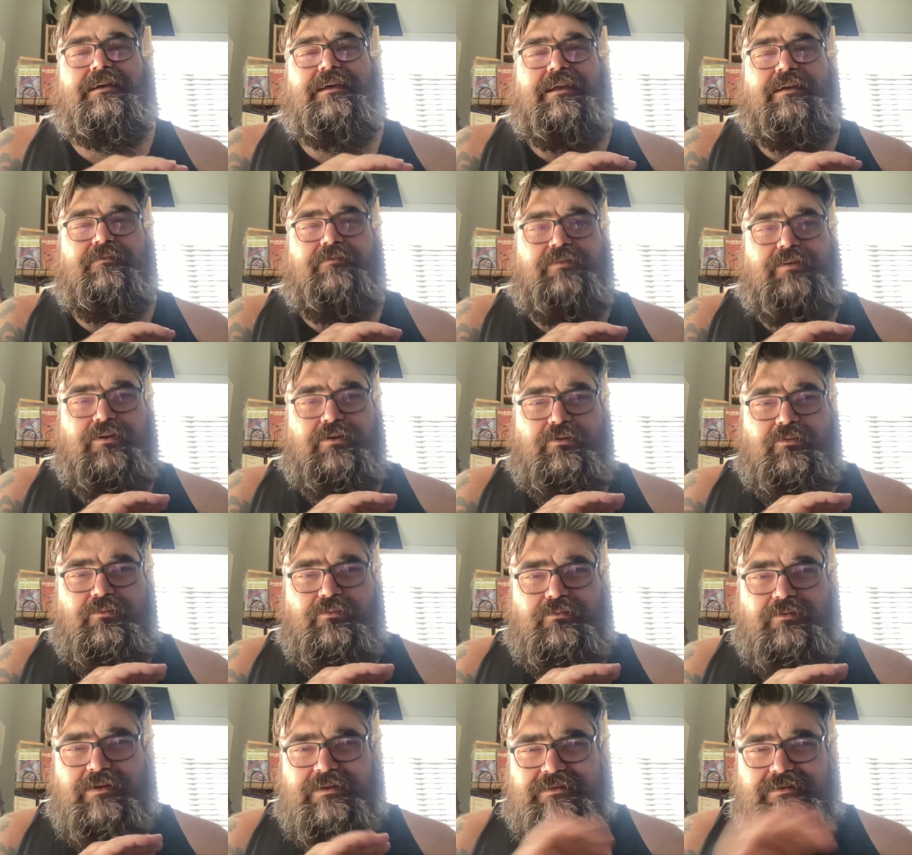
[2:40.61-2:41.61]
If you
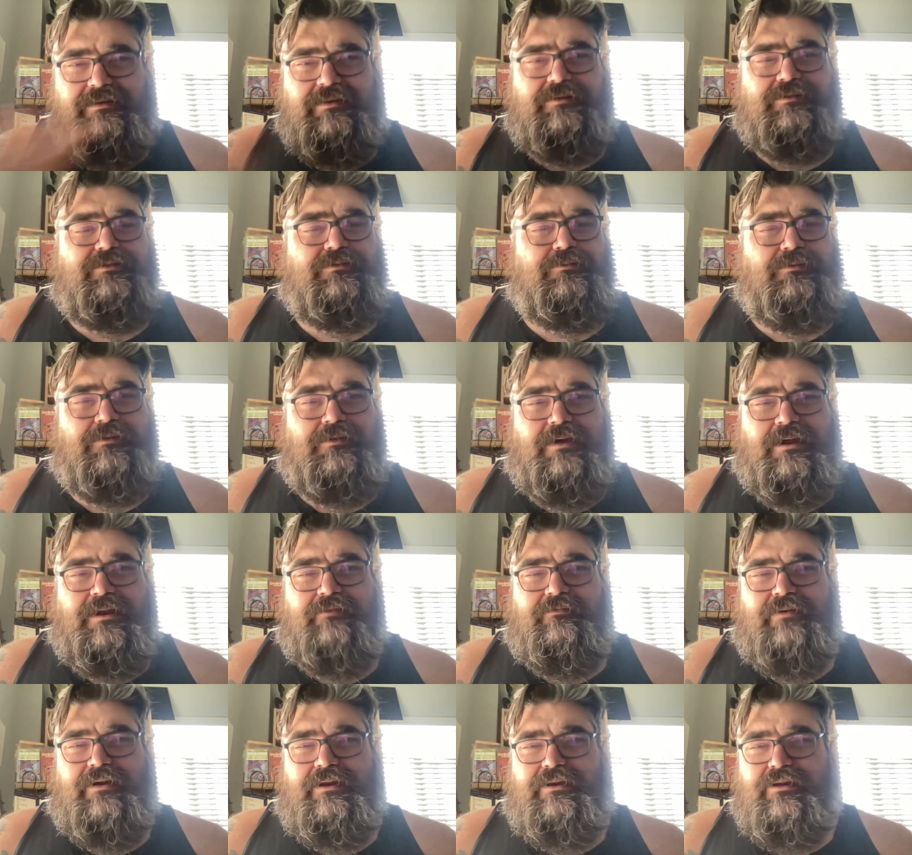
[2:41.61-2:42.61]
listen to a lot
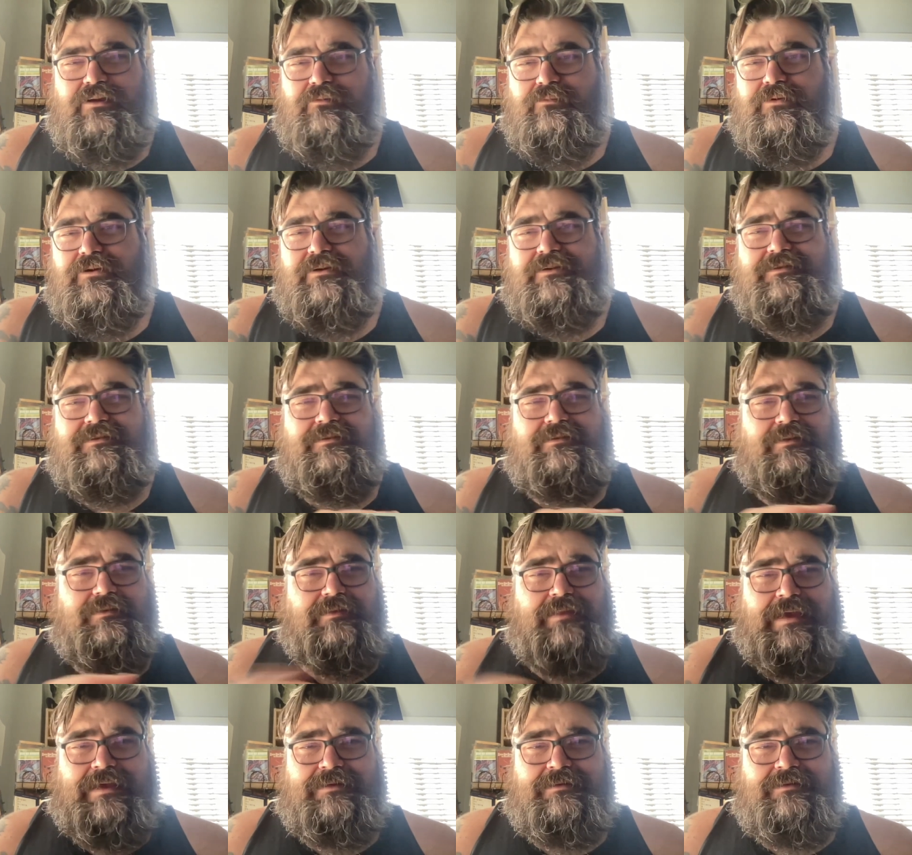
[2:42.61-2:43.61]
of audiobooks,
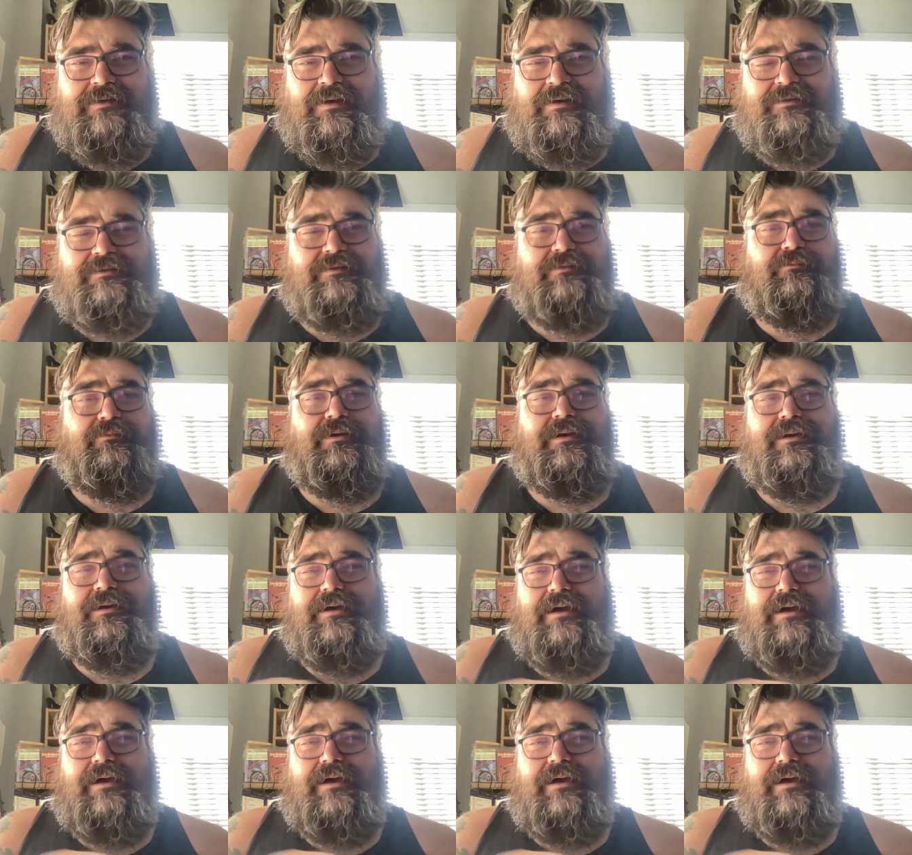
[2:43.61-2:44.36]
that's awesome.